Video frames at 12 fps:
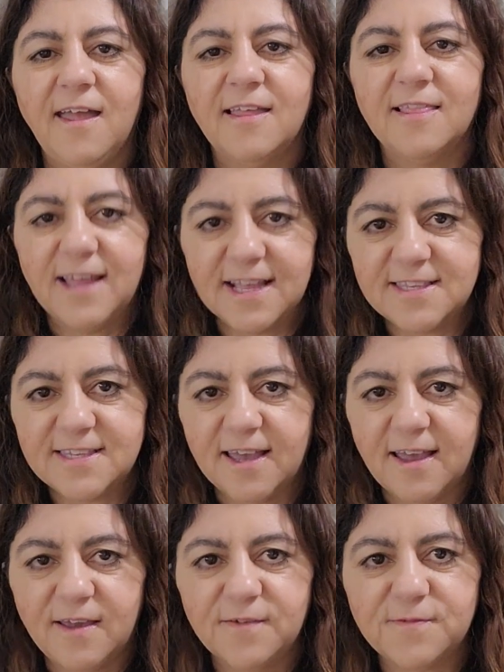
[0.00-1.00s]
Let's
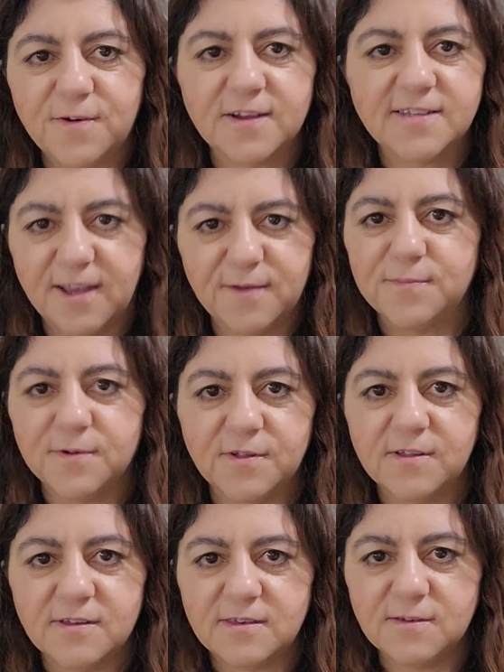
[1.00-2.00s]
say, for
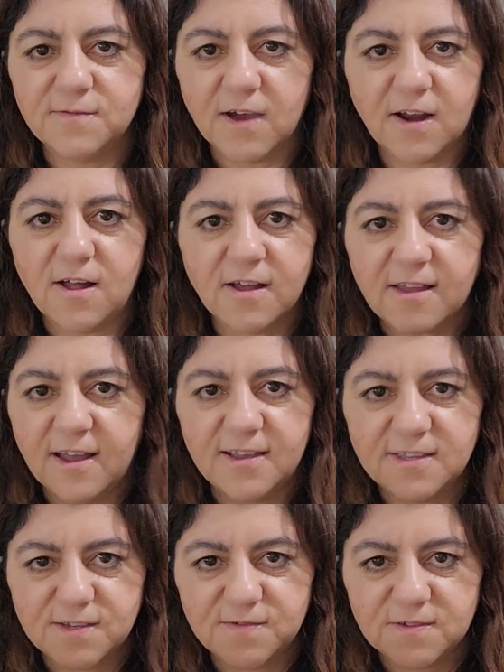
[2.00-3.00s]
example, you've got all
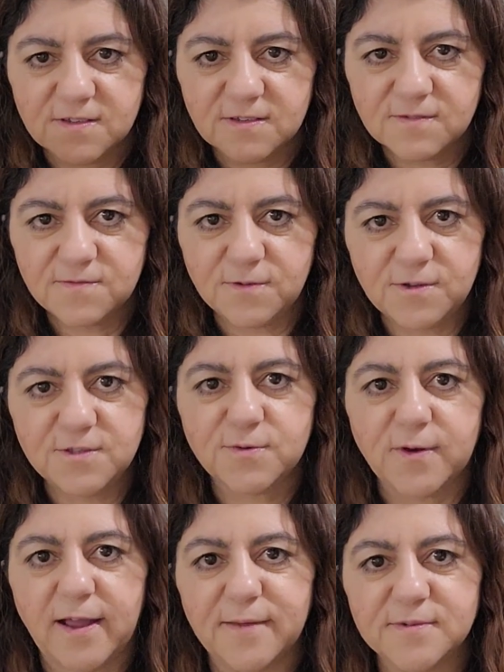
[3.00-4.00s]
kinds of food
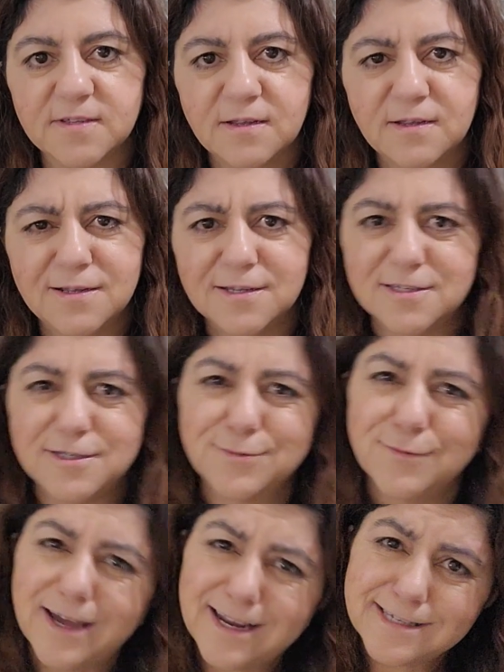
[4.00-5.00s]
scraps. Do you
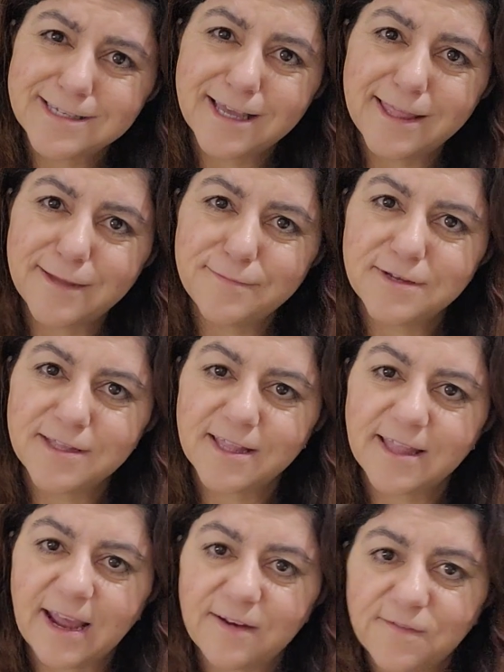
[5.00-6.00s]
want to send them to the
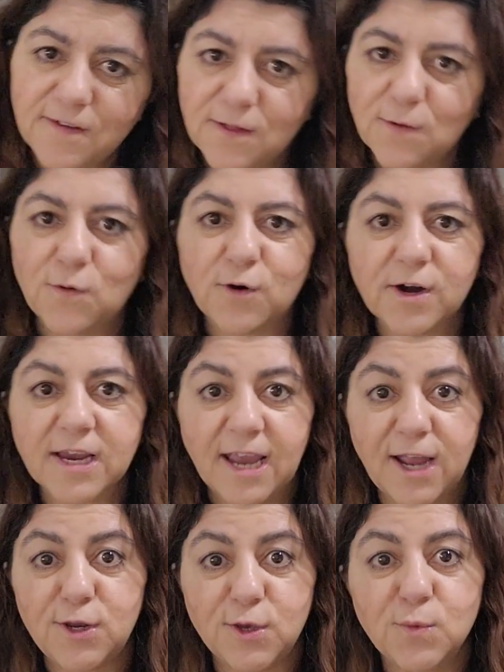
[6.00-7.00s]
landfill, or
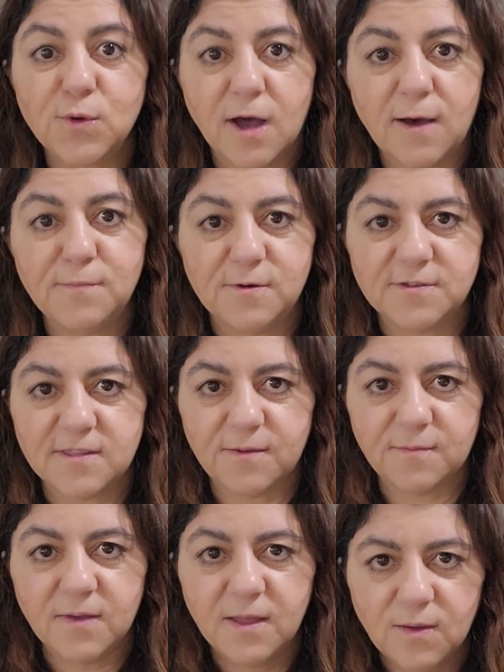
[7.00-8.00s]
can you compost
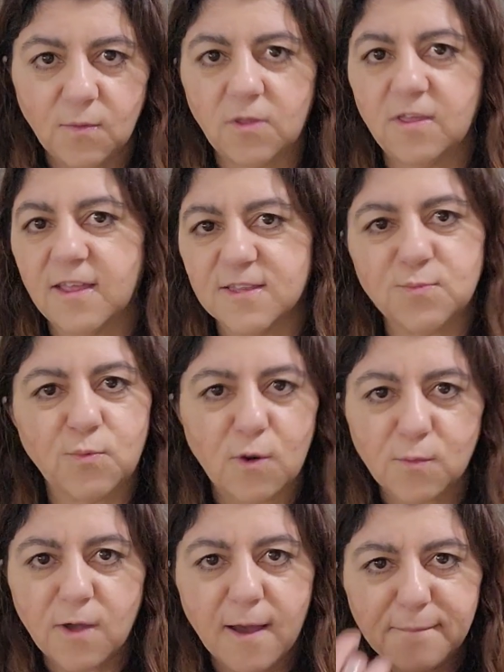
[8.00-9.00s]
them? Whether that's
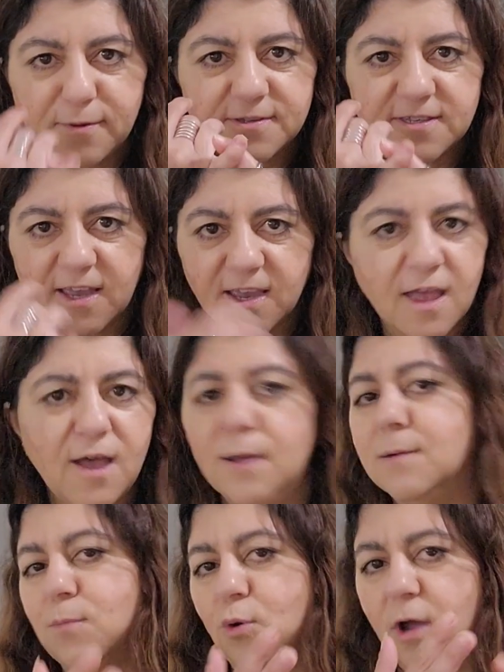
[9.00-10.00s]
worm composting,
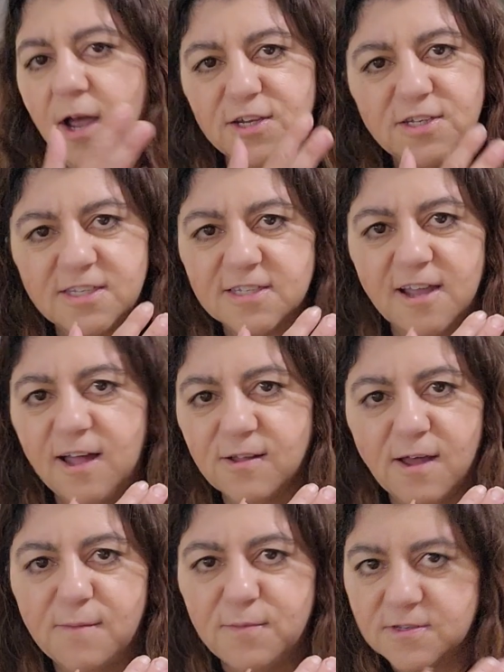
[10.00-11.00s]
bokashi style
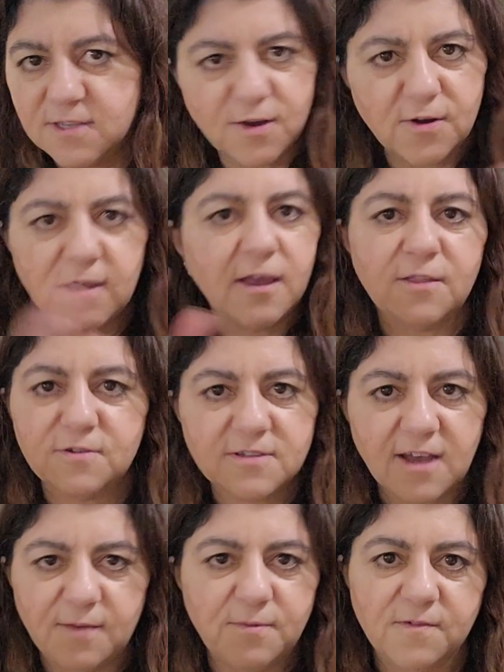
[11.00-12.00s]
composting, or any other
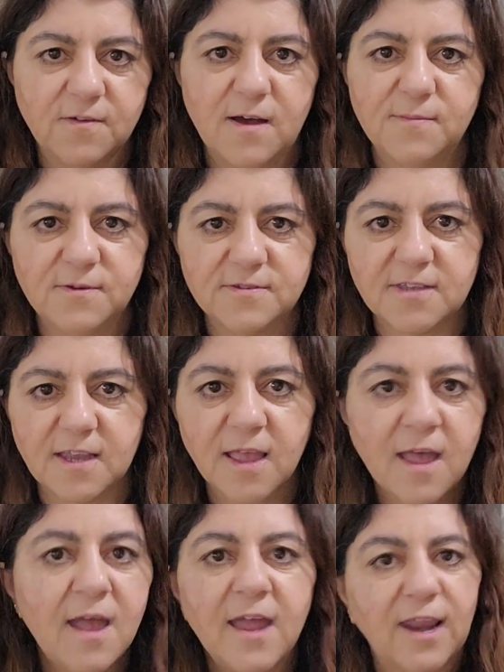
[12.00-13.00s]
type of composting.
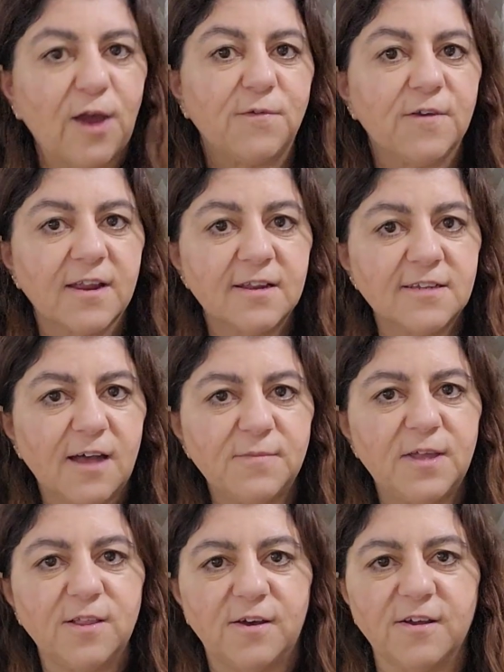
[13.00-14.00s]
Now, if you're going to tell
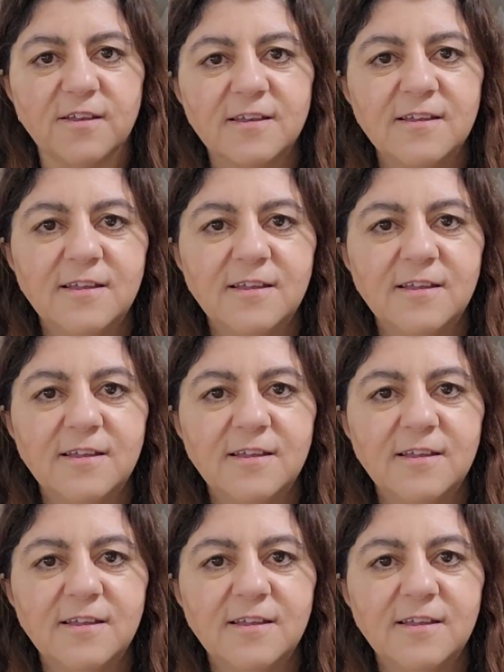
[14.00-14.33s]
me, look,